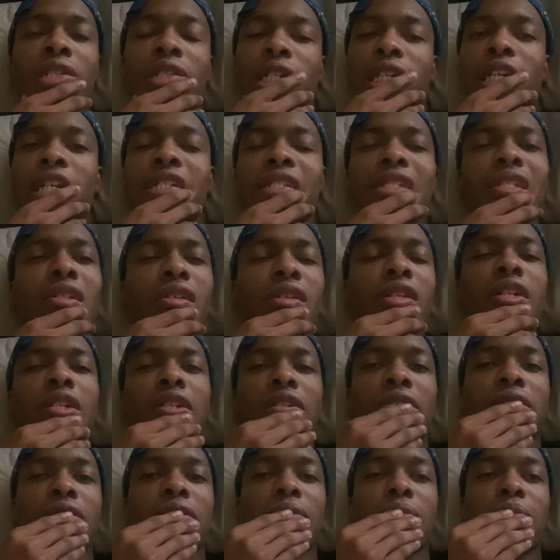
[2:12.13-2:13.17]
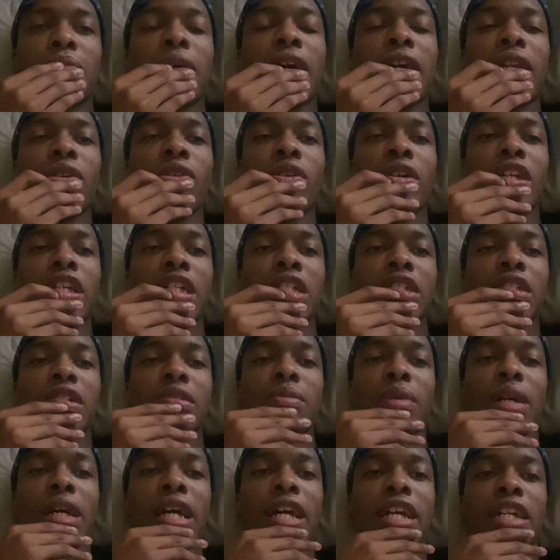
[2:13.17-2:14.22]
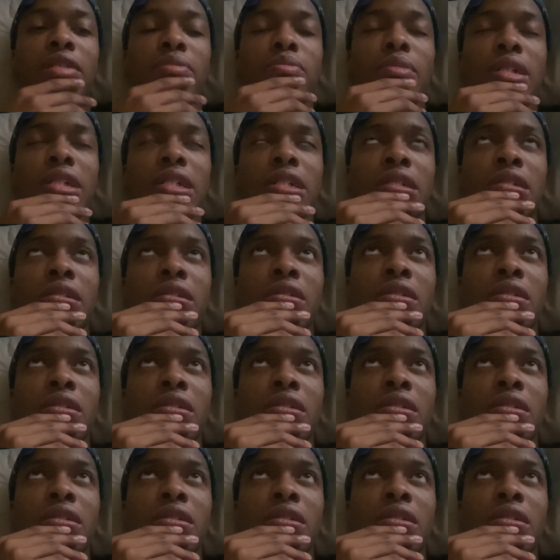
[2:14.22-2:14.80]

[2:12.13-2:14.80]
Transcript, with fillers: It's still there. I know it is because I asked my